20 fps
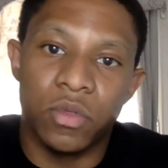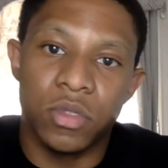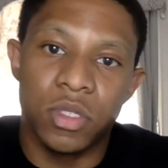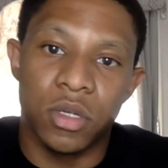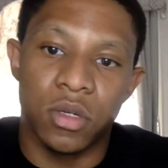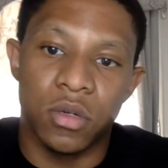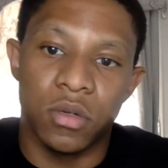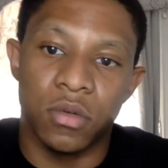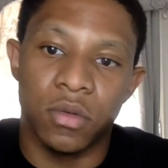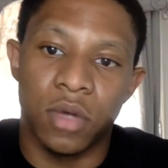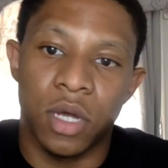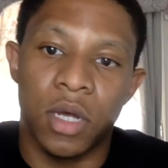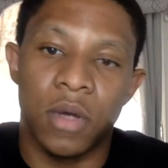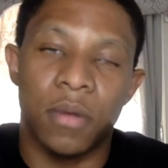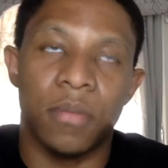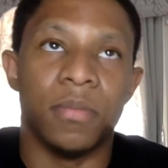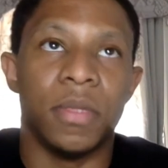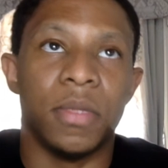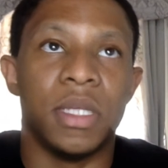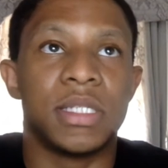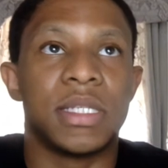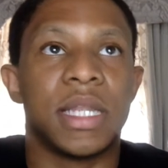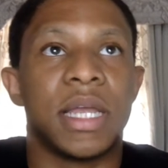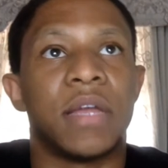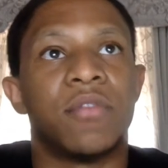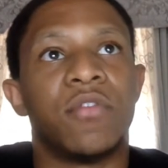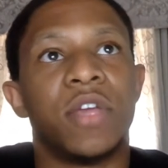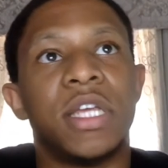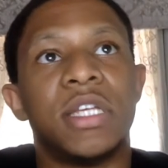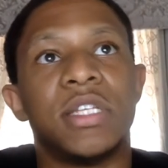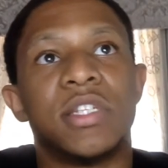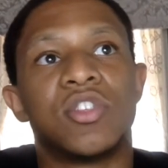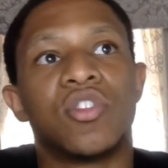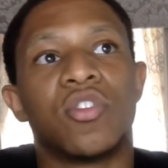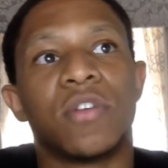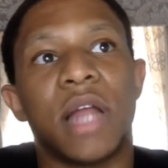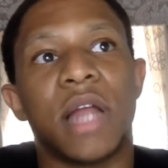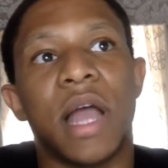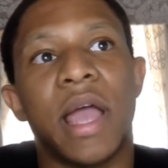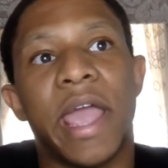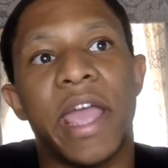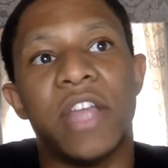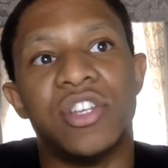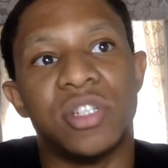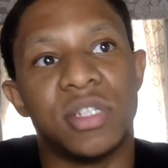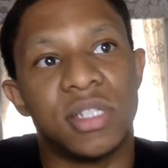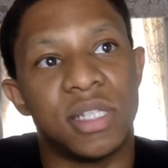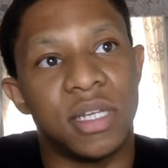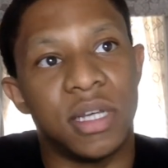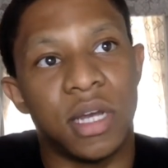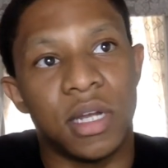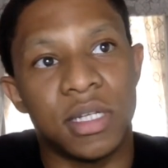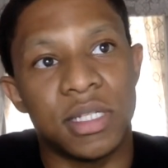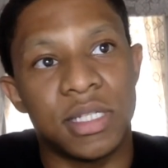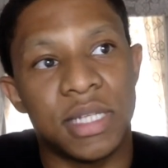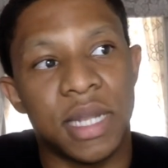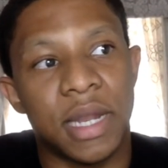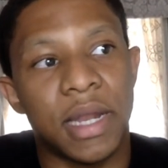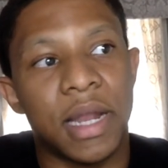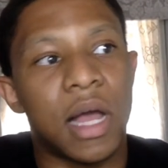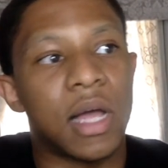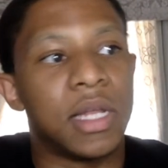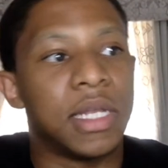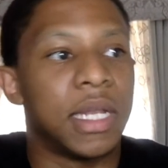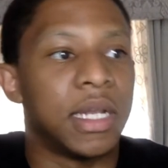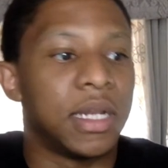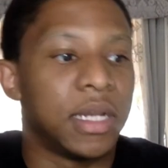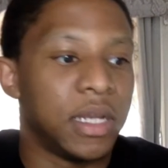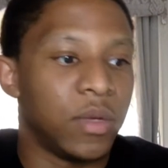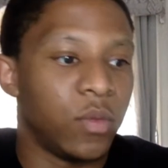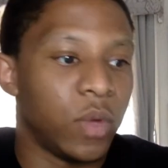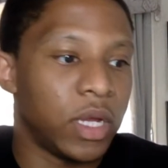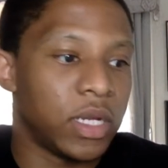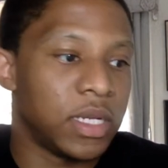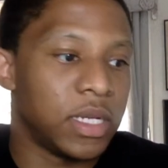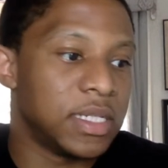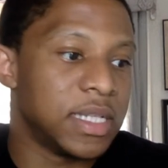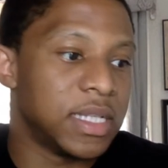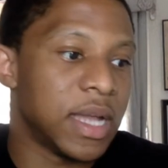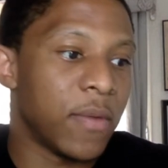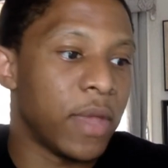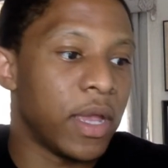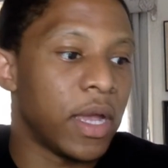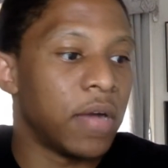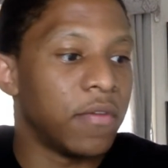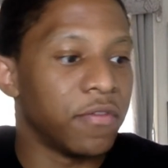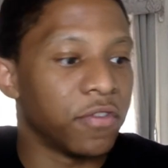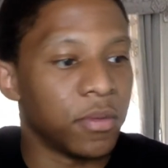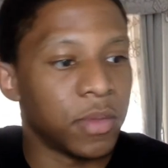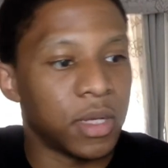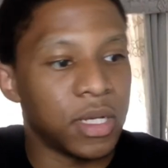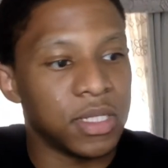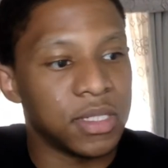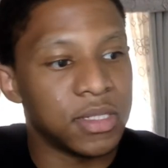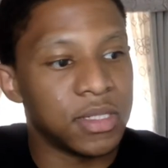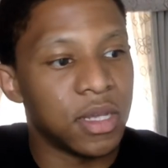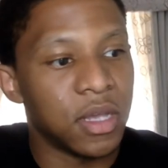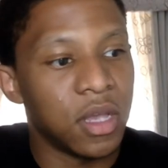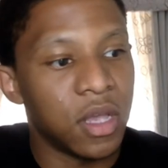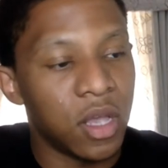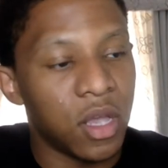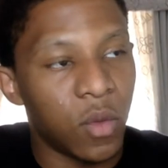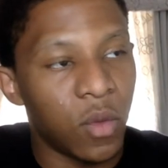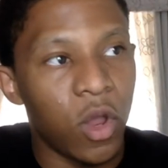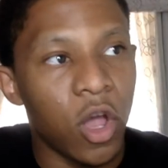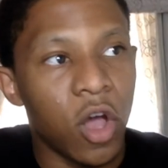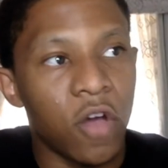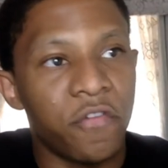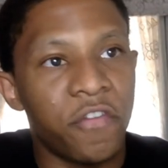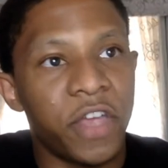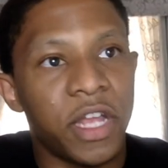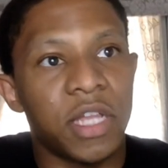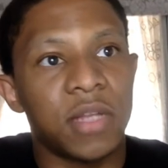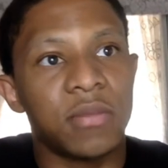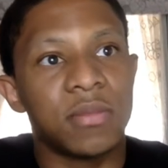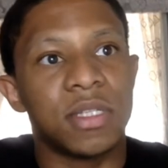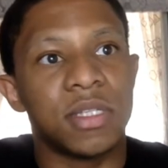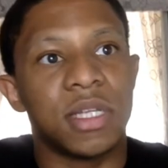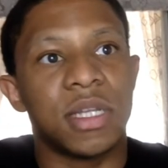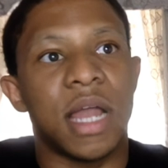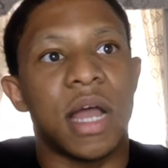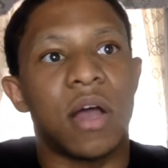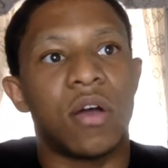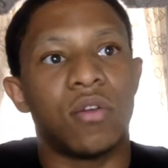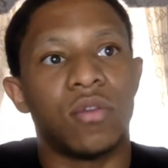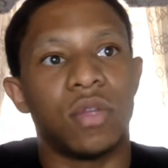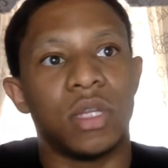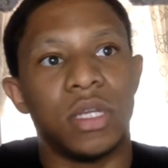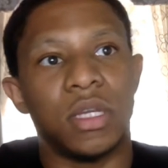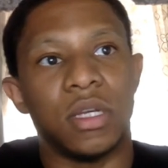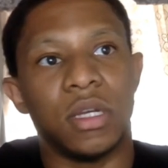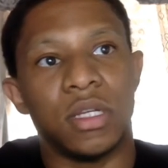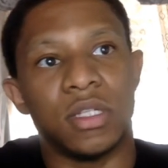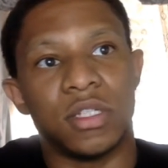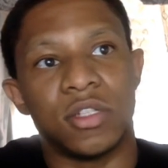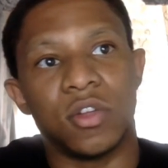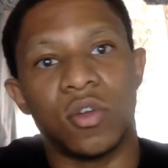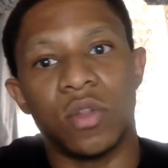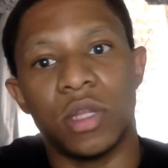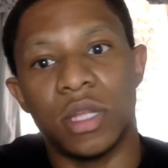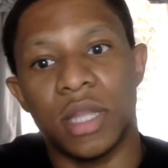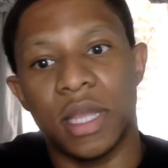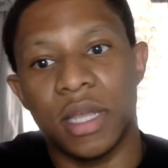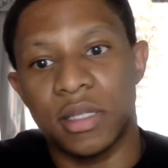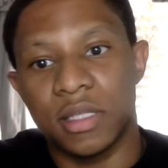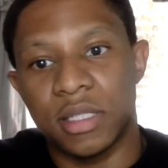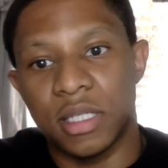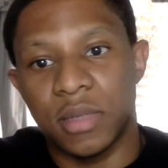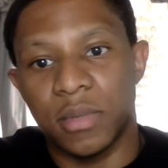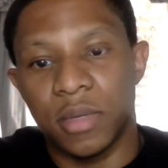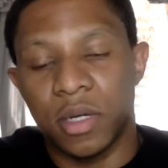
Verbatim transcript: So um, it's like reinstoring our agency, understanding our identity, where it is that we come from, because we are victims of not only a stolen legacy,